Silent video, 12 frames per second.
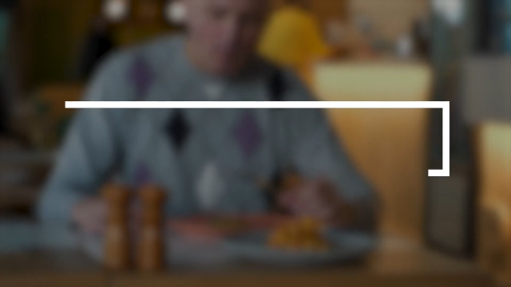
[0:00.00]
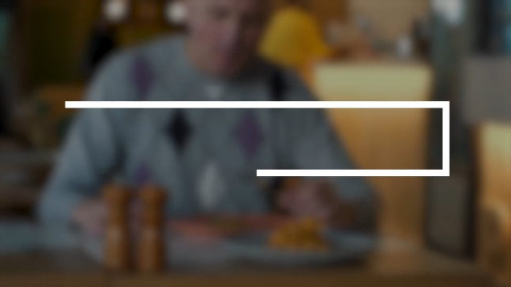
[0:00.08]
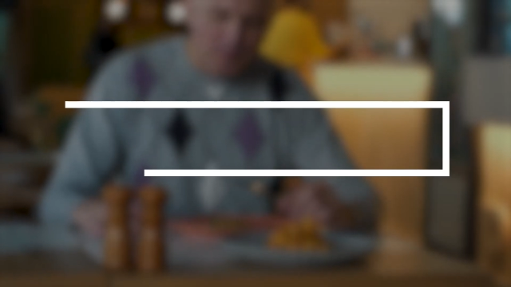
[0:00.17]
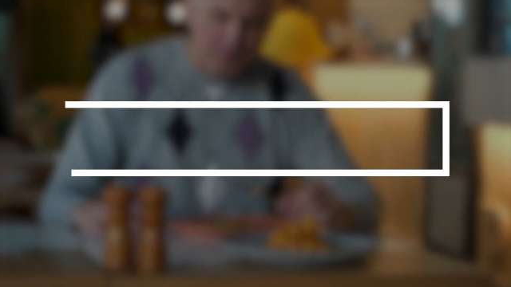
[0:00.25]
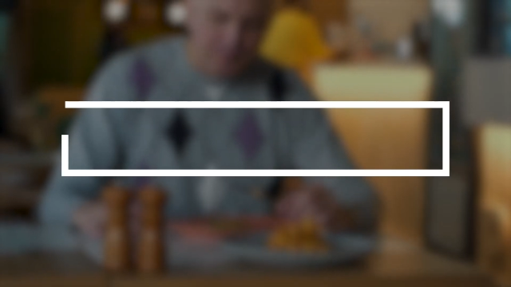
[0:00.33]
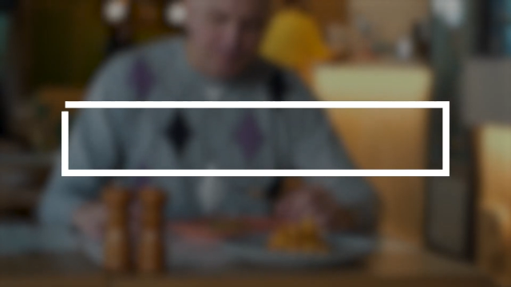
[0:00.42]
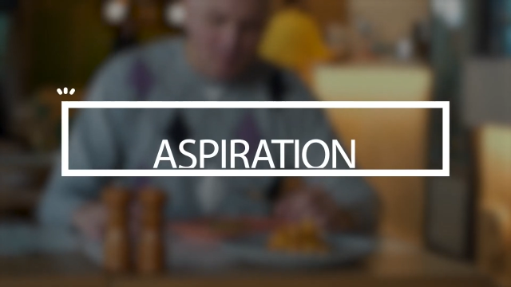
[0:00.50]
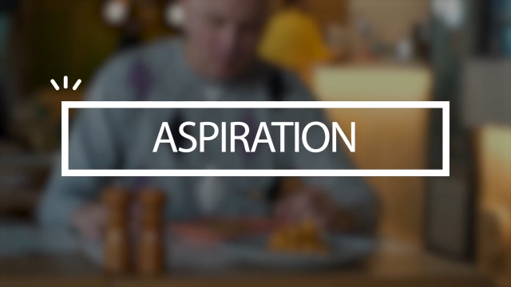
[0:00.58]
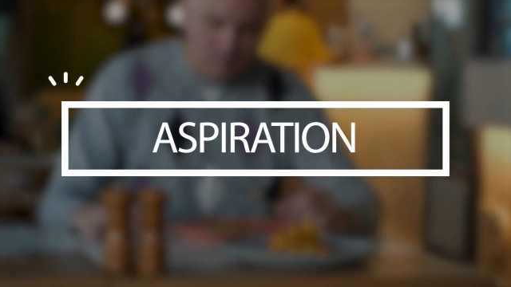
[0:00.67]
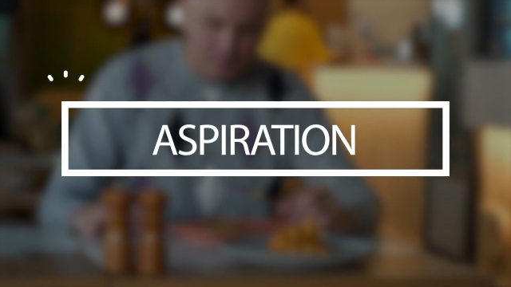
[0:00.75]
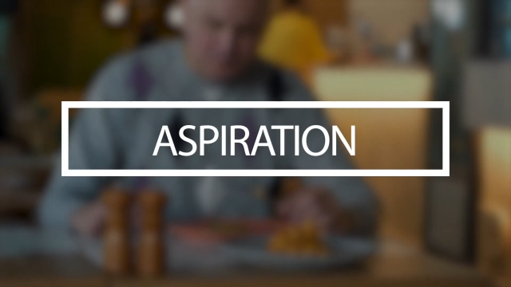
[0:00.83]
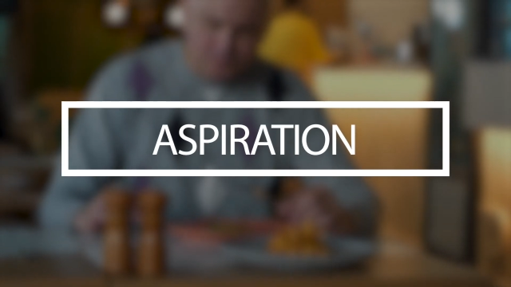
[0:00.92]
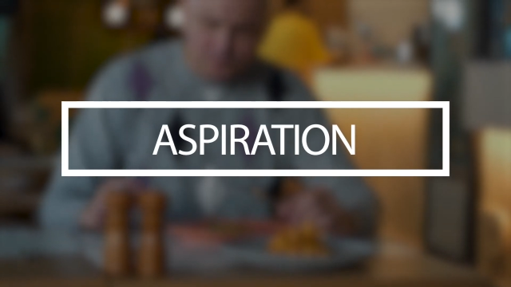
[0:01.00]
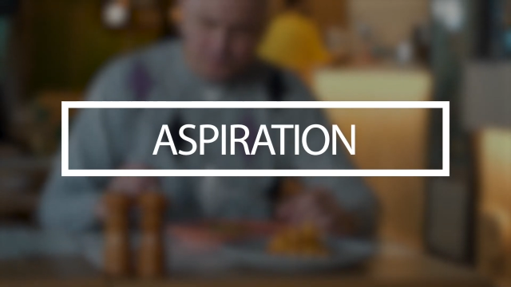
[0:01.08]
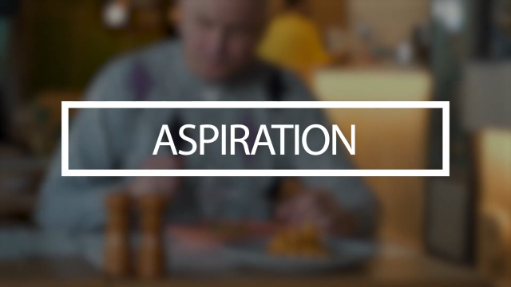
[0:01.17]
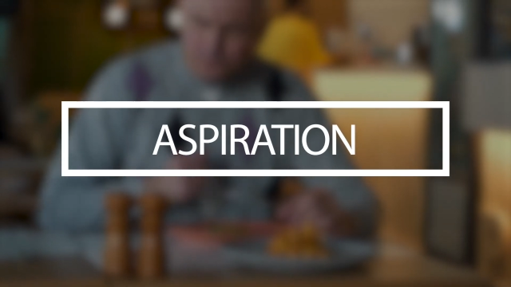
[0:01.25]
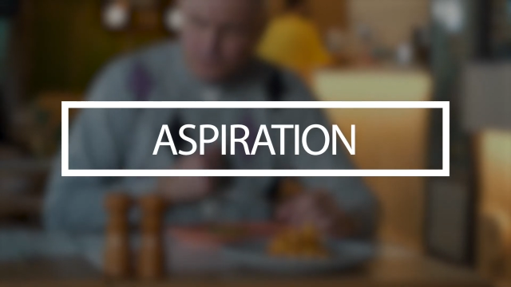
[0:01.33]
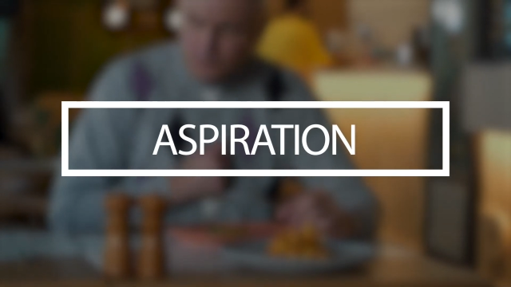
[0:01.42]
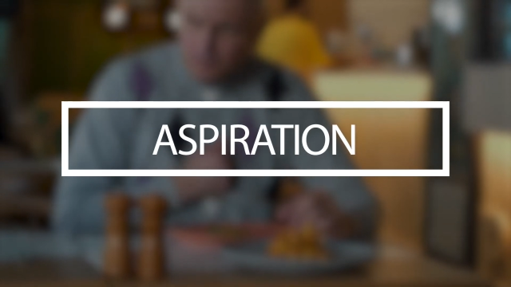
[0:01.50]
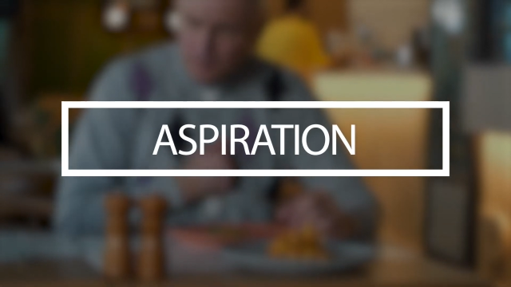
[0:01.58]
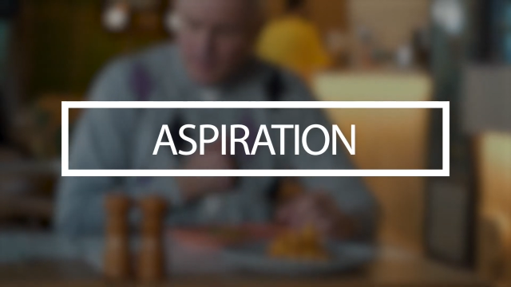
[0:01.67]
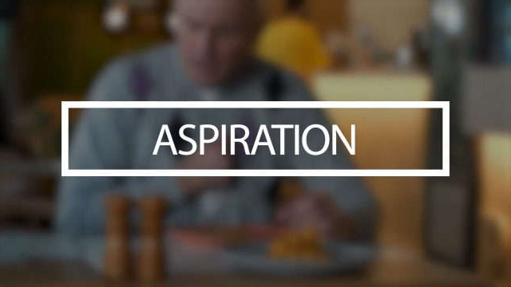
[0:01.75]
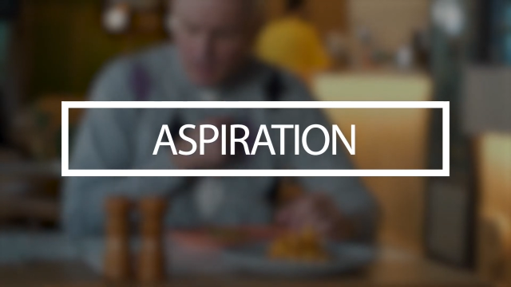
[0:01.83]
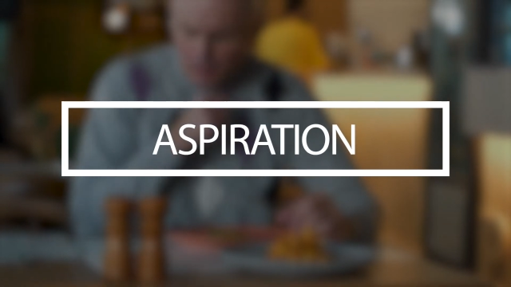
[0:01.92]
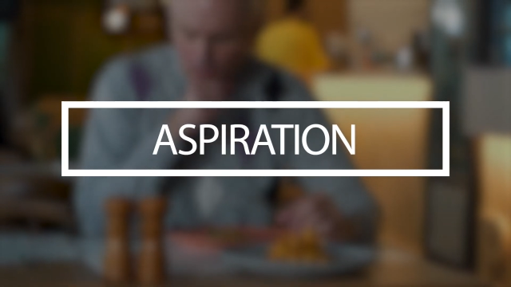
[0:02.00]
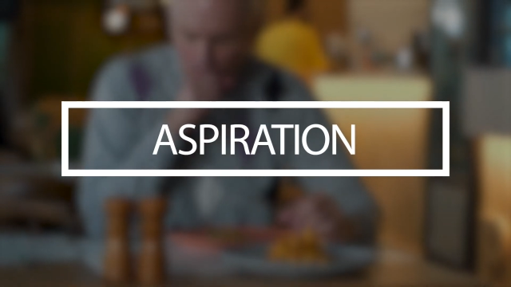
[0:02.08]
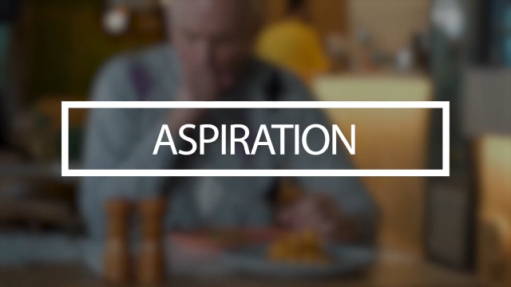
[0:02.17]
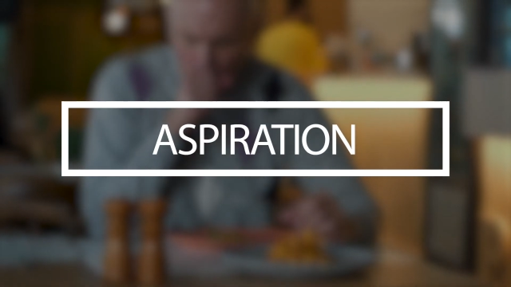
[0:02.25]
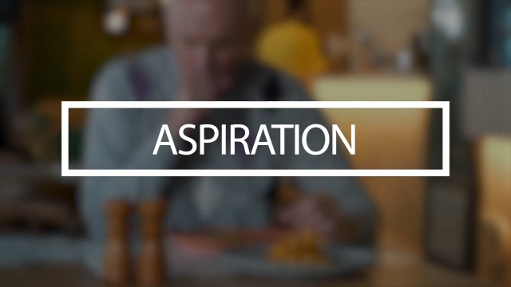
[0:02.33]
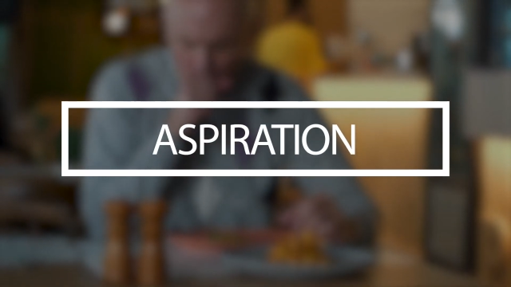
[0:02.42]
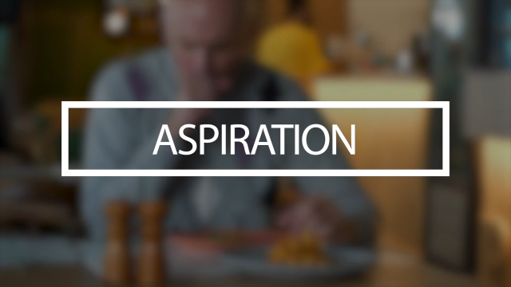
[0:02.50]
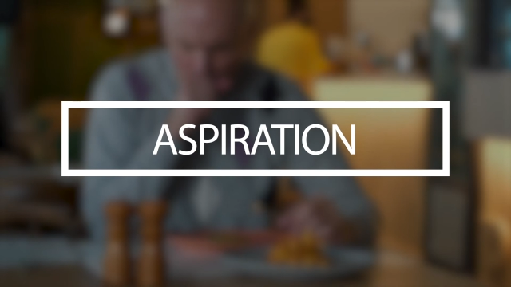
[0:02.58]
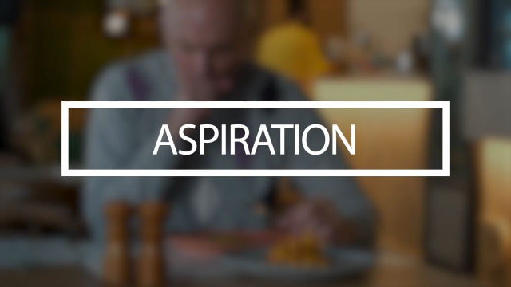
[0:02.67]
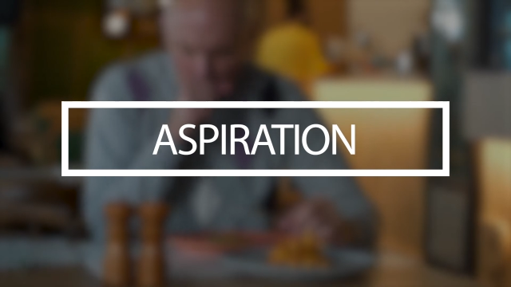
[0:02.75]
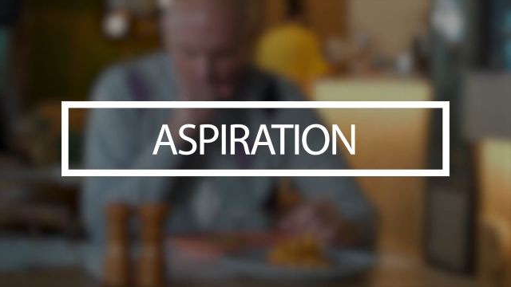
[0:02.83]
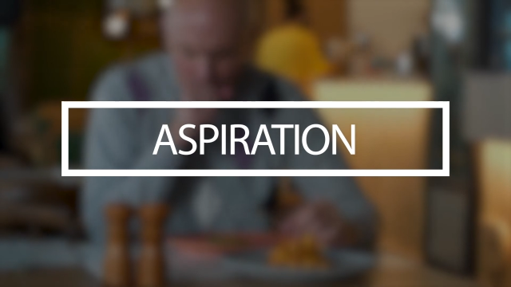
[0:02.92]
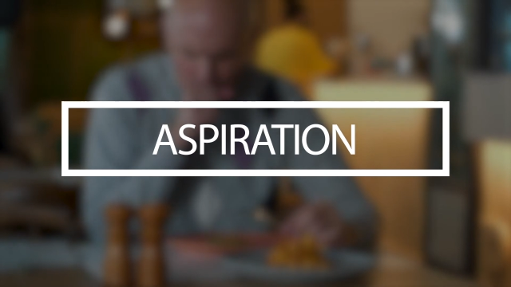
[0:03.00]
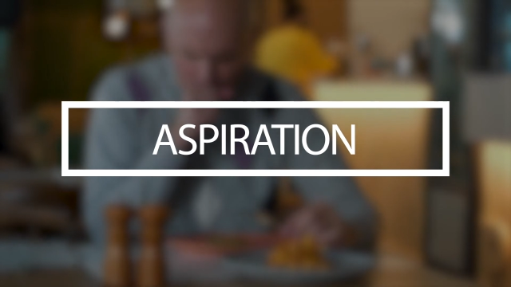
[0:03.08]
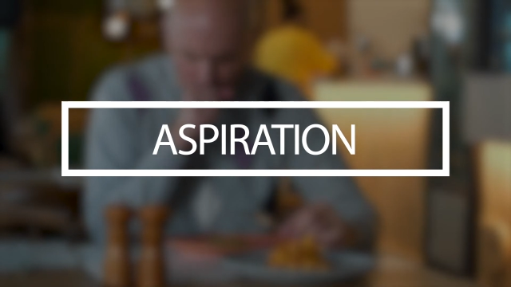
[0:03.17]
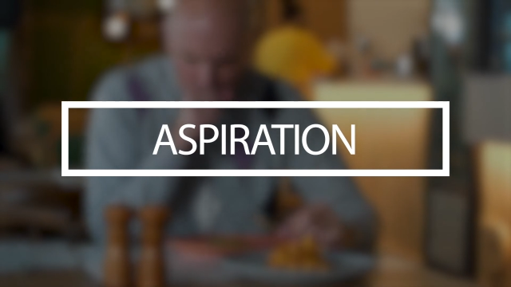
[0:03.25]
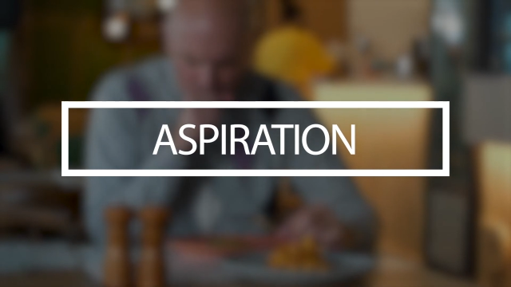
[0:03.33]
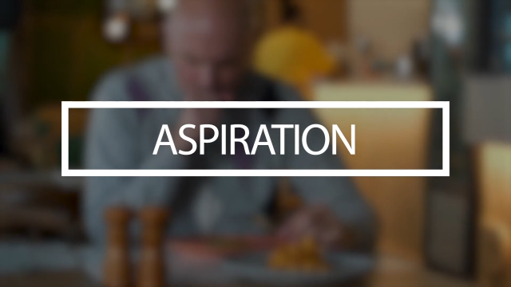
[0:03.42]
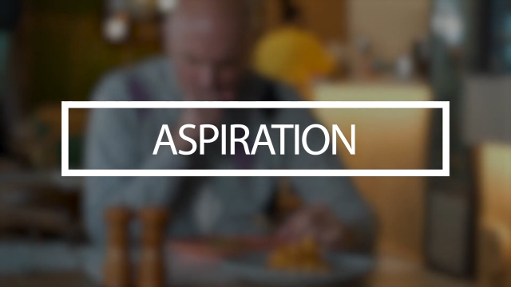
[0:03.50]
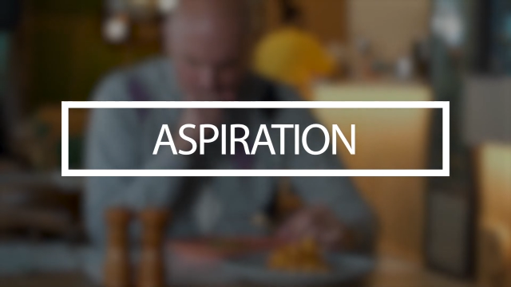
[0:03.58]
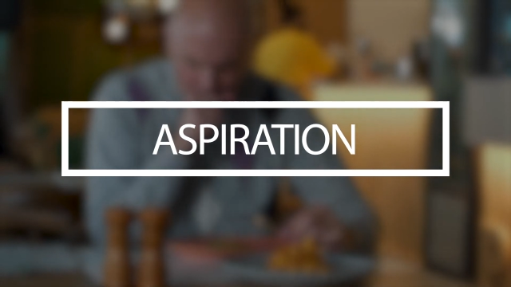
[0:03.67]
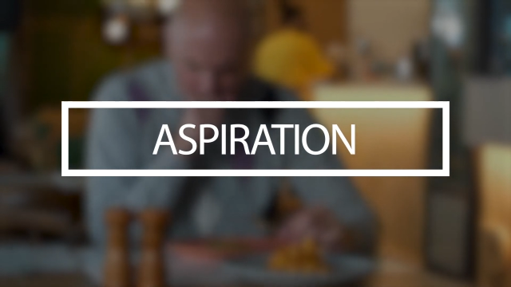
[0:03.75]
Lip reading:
[unreadable: no face in view]